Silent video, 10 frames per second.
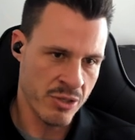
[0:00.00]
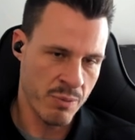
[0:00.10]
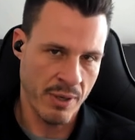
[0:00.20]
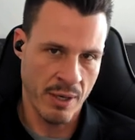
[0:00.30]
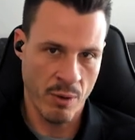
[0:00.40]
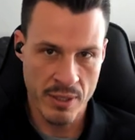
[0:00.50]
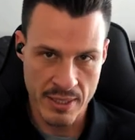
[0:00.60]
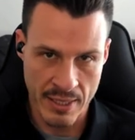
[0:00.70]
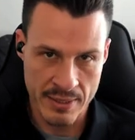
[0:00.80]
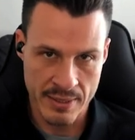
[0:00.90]
to
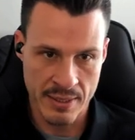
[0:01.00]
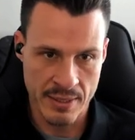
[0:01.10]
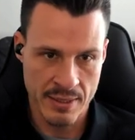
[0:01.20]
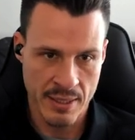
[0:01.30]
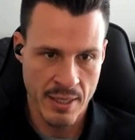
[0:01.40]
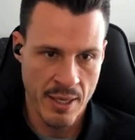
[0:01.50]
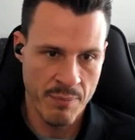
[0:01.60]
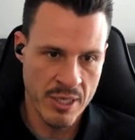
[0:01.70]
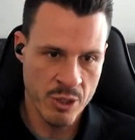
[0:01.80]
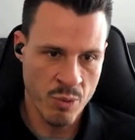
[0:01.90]
prioritize these,
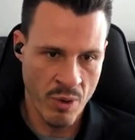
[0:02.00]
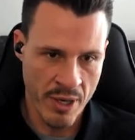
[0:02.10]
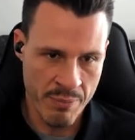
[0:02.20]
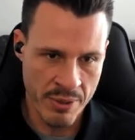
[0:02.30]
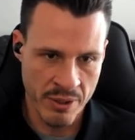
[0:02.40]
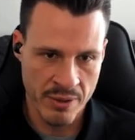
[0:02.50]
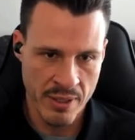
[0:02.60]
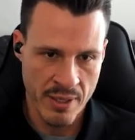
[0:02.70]
because we want to build